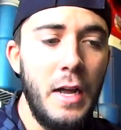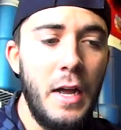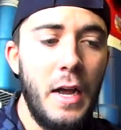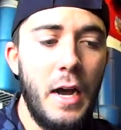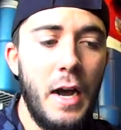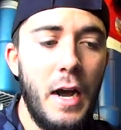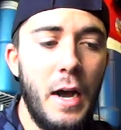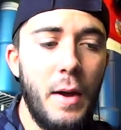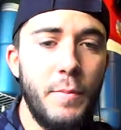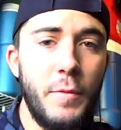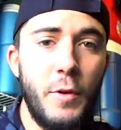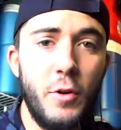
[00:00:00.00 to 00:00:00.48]

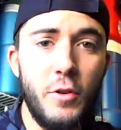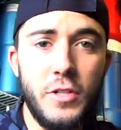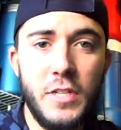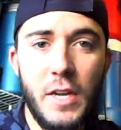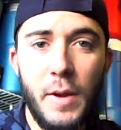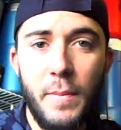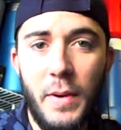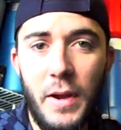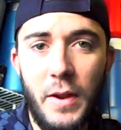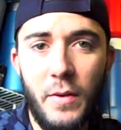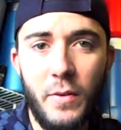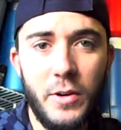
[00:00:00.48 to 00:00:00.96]

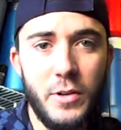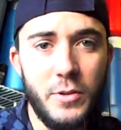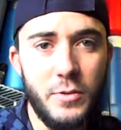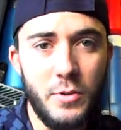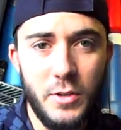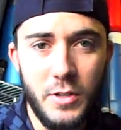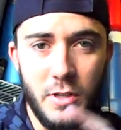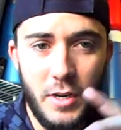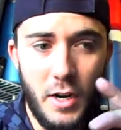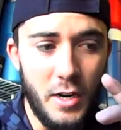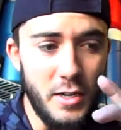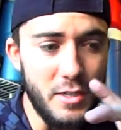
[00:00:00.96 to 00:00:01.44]
Yosemite, which
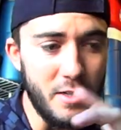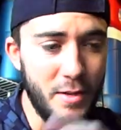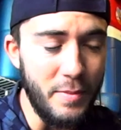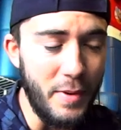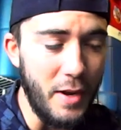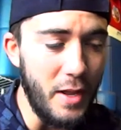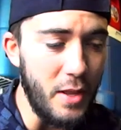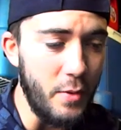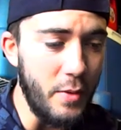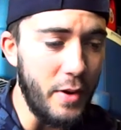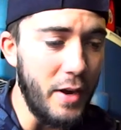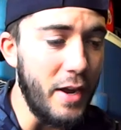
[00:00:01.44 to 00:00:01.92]
was awesome,
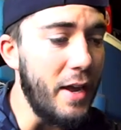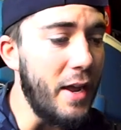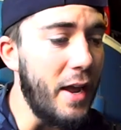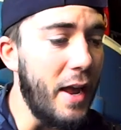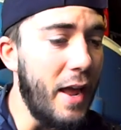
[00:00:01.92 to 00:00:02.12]
by the way.